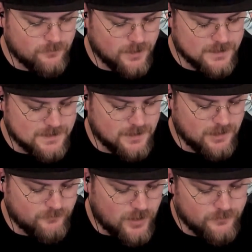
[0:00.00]
We get
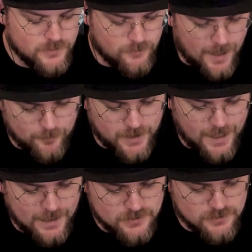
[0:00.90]
to evolve into
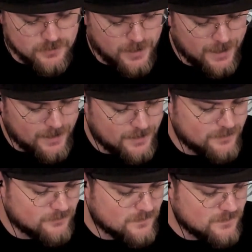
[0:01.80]
Rapidash
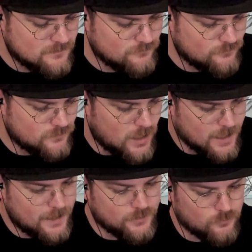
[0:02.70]
and knock
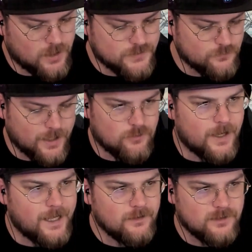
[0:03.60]
out the Ralts right
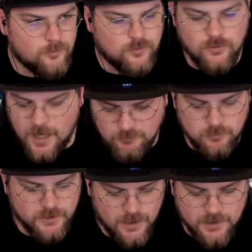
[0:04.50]
away. They're
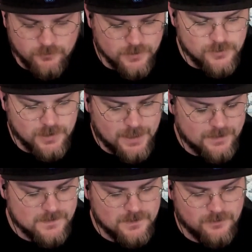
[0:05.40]
probably not going to retreat that
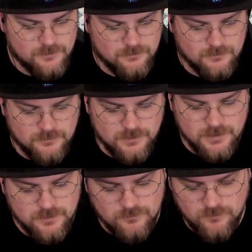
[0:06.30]
this turn.
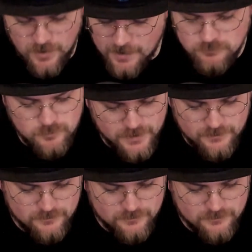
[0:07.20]
Probably.